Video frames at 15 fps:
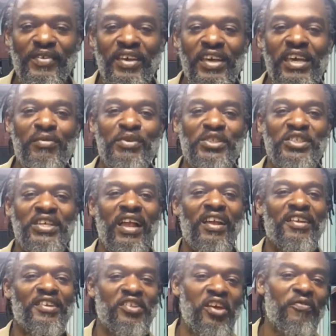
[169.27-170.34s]
He was telling
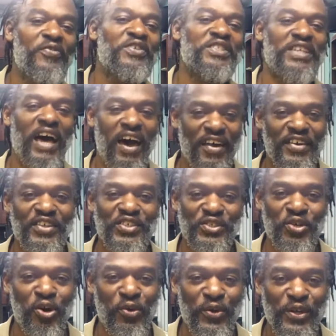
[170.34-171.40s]
a different side of the
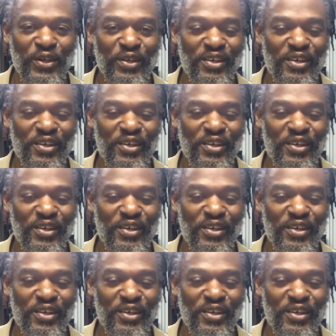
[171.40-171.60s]
story.